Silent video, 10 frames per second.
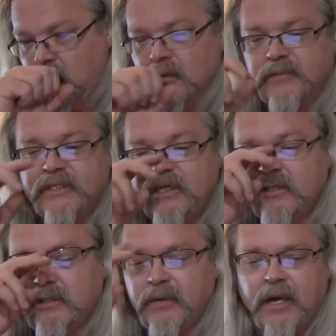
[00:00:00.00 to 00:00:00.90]

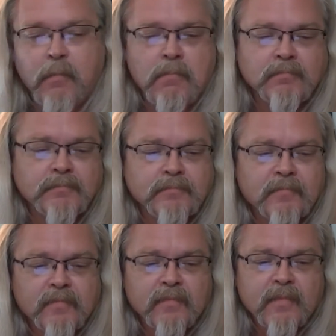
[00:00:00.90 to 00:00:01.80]
Excuse me.
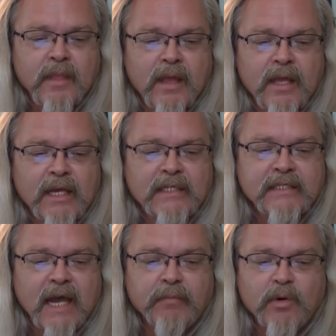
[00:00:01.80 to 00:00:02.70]

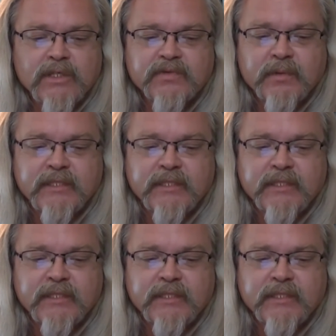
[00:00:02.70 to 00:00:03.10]
Sample was from